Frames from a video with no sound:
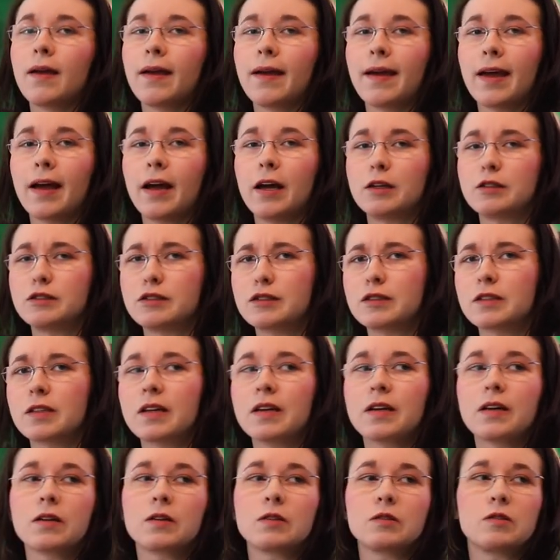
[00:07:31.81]
Cash is
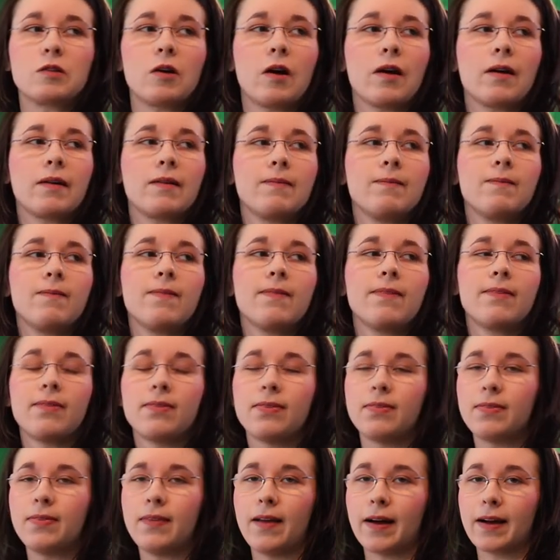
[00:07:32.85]
king, so I'm
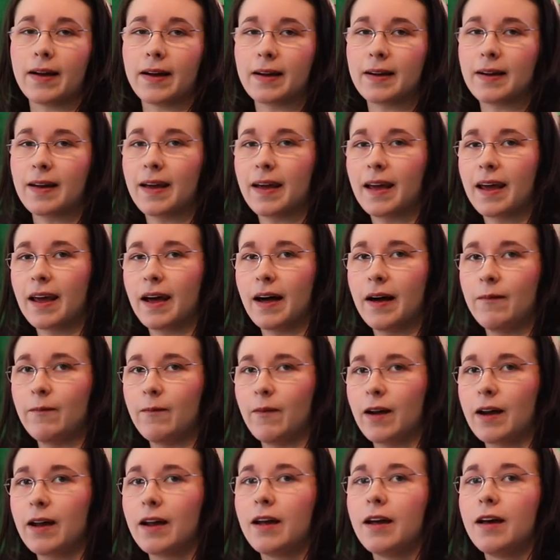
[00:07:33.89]
not gonna hang on
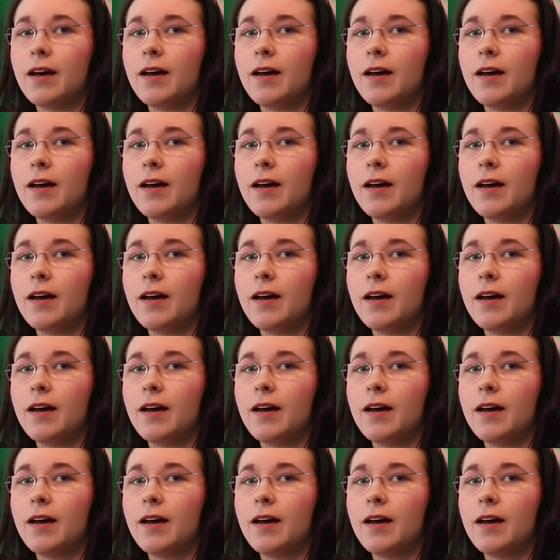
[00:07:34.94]
my